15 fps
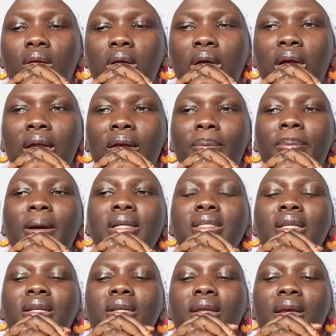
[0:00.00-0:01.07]
and the
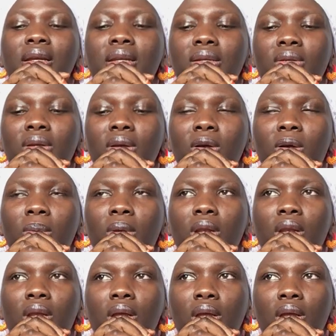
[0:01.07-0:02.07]
person reacting to the comment,